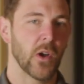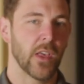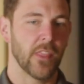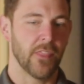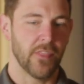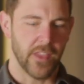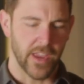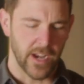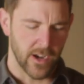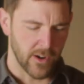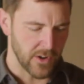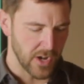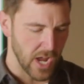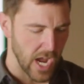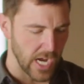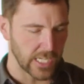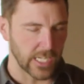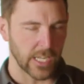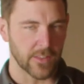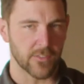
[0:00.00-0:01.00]
And there
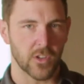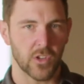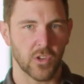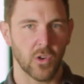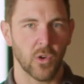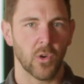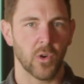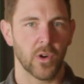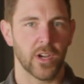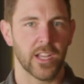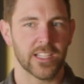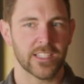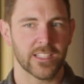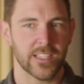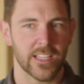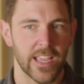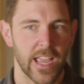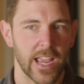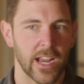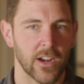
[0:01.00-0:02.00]
knocking at the door is
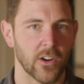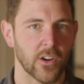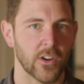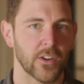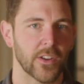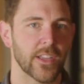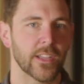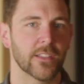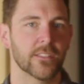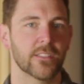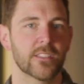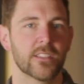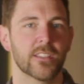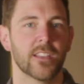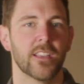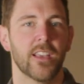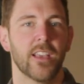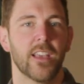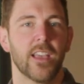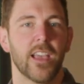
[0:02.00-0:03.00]
the
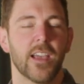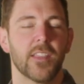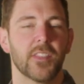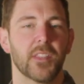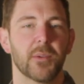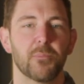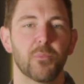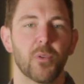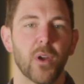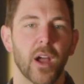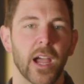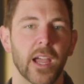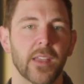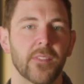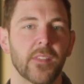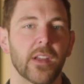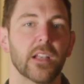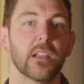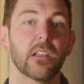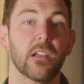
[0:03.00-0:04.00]
arrogance and the
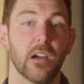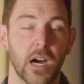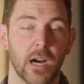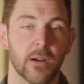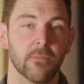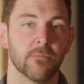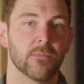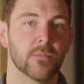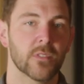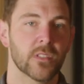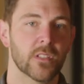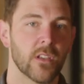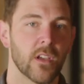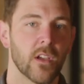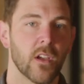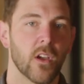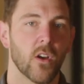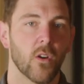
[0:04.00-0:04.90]
pride that comes